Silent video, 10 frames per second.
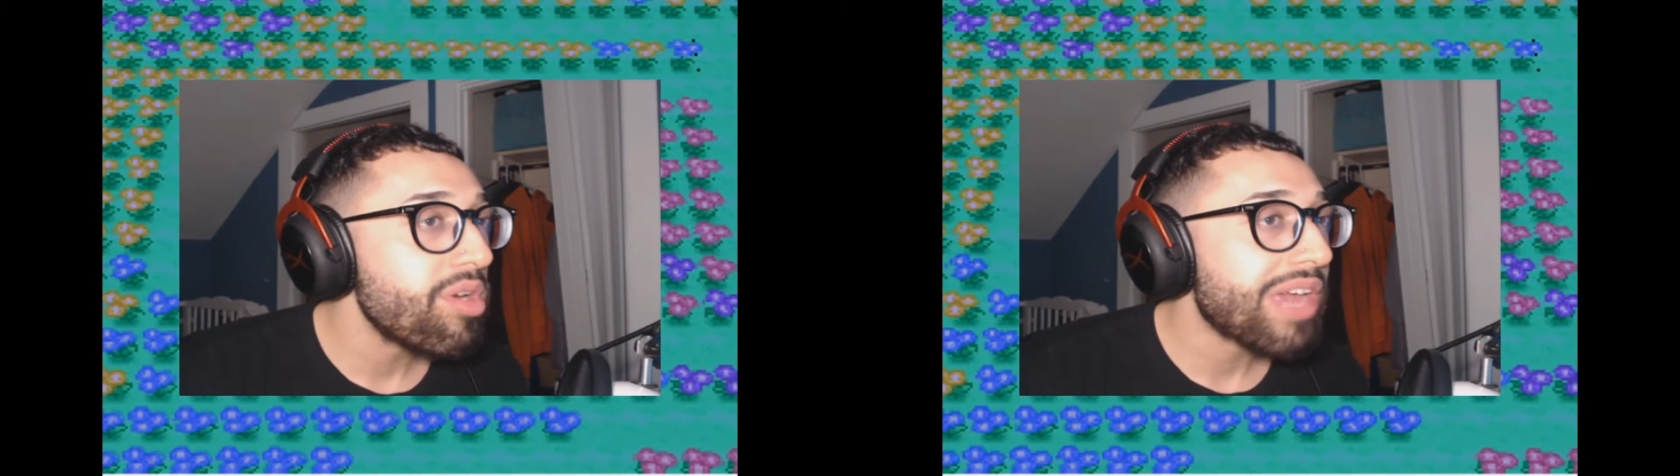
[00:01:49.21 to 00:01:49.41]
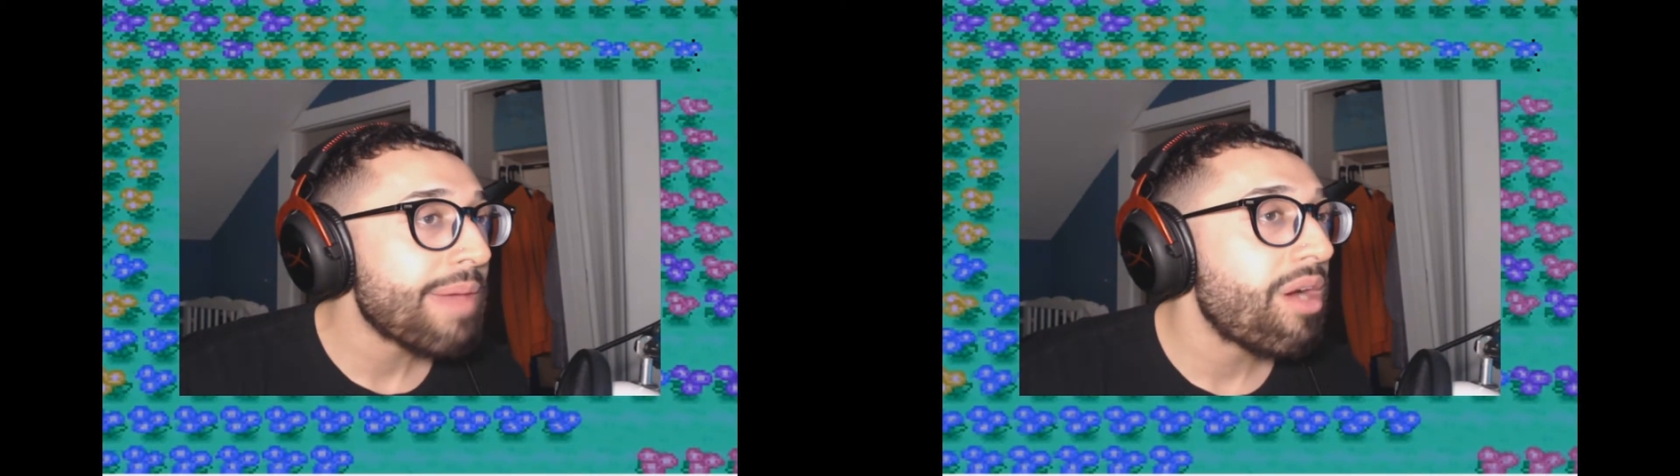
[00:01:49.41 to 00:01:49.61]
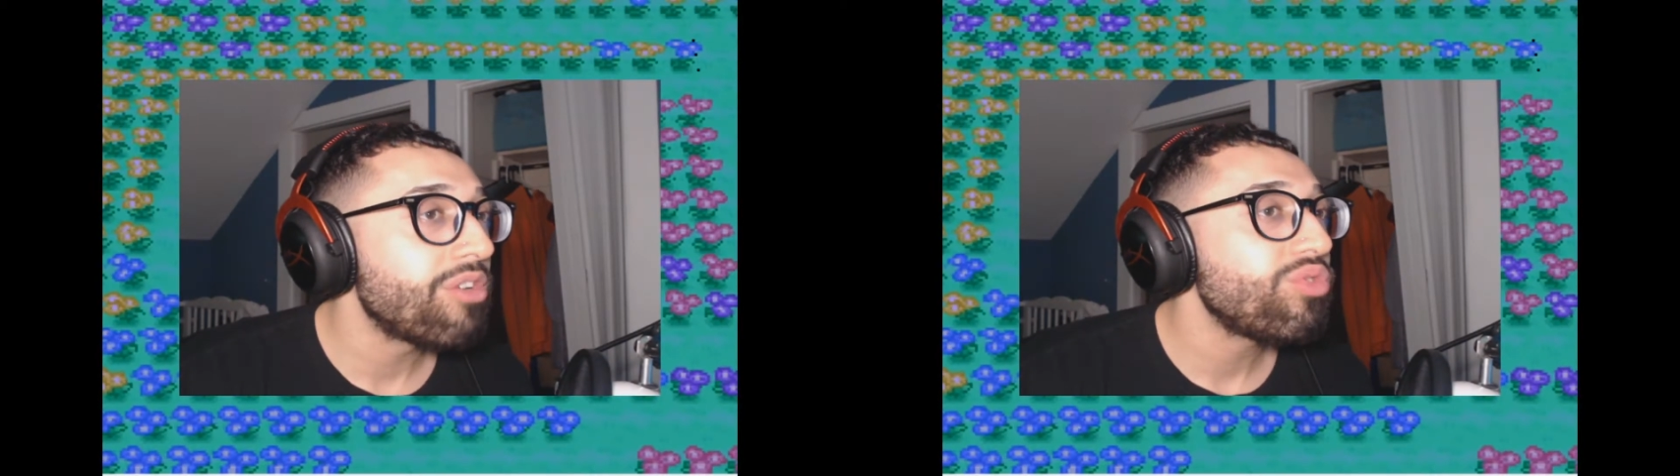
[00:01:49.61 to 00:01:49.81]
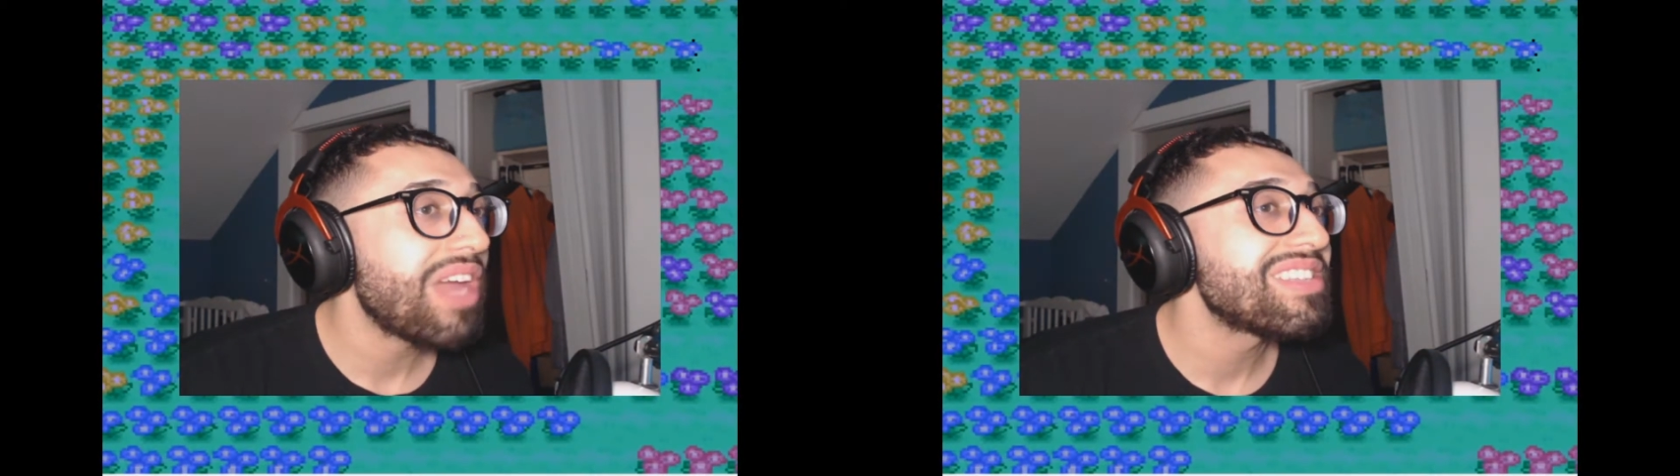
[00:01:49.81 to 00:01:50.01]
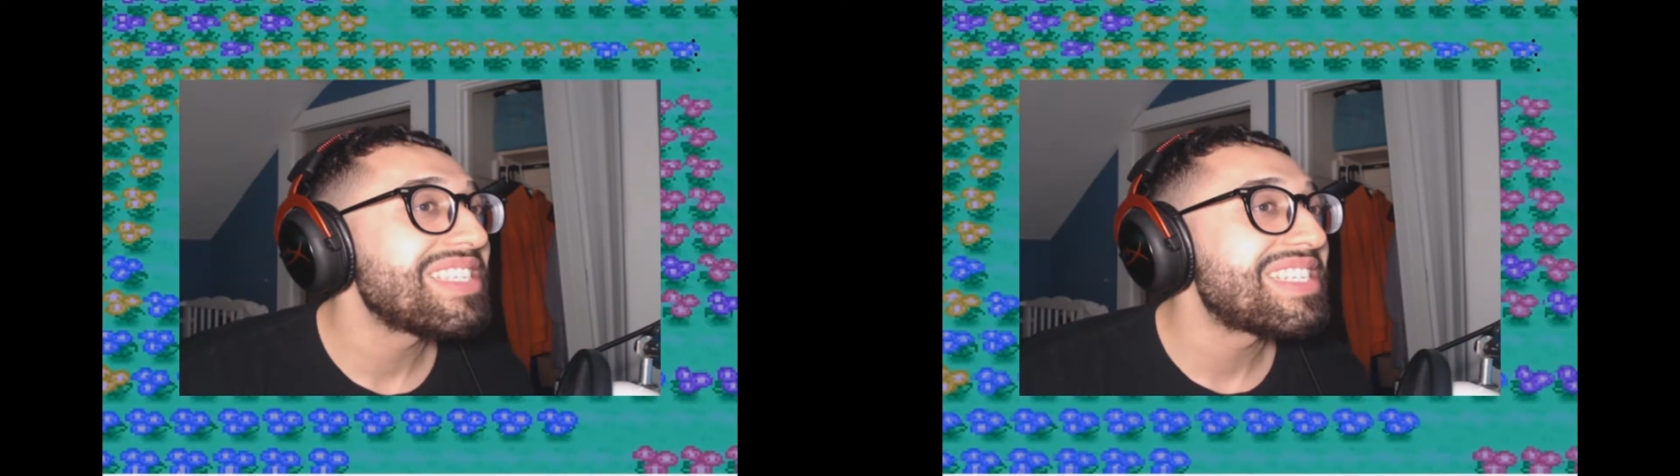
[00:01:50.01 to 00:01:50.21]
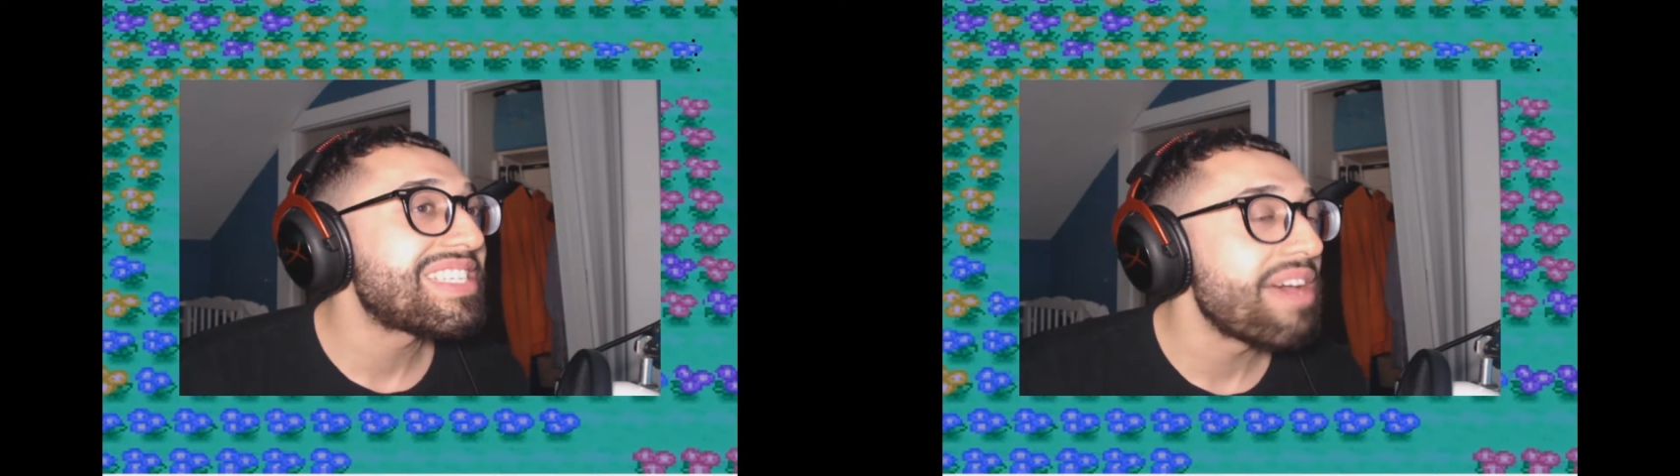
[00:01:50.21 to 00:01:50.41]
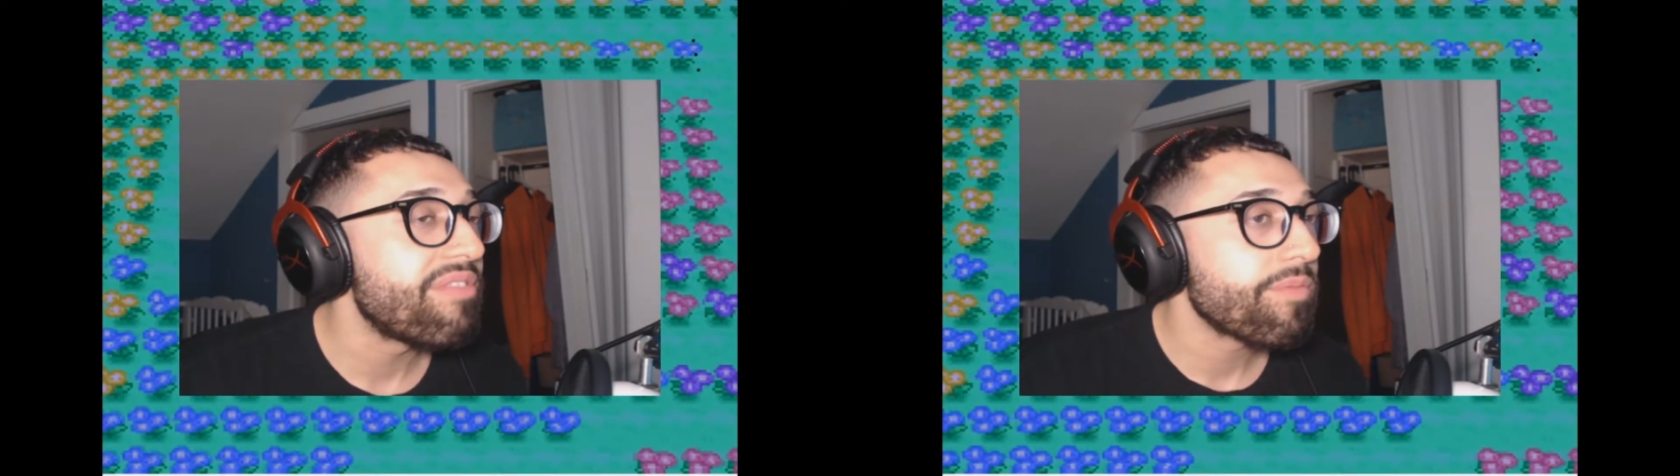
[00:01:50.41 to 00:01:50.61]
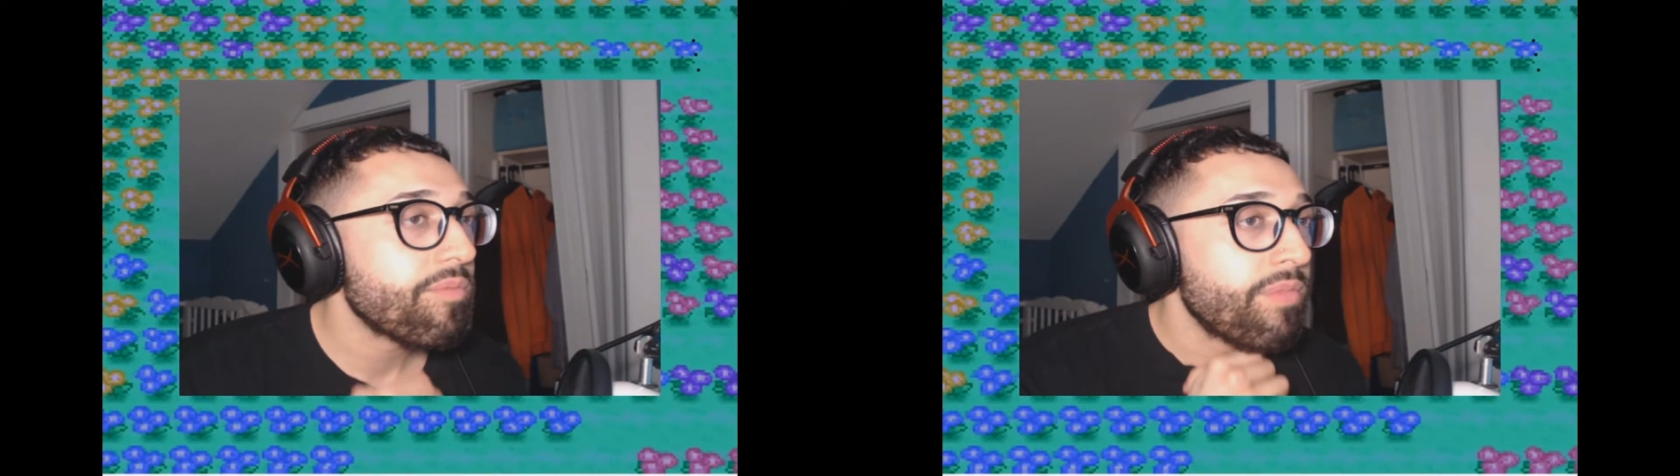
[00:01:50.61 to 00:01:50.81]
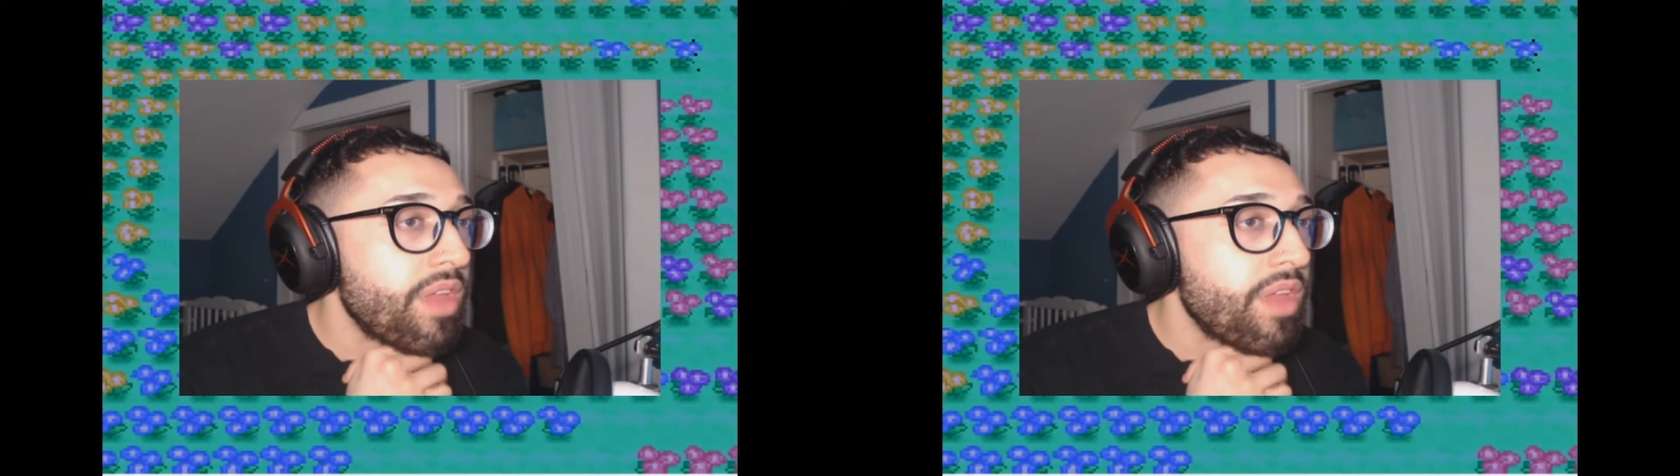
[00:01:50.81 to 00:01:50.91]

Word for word: Pearl came out in two thousand seven.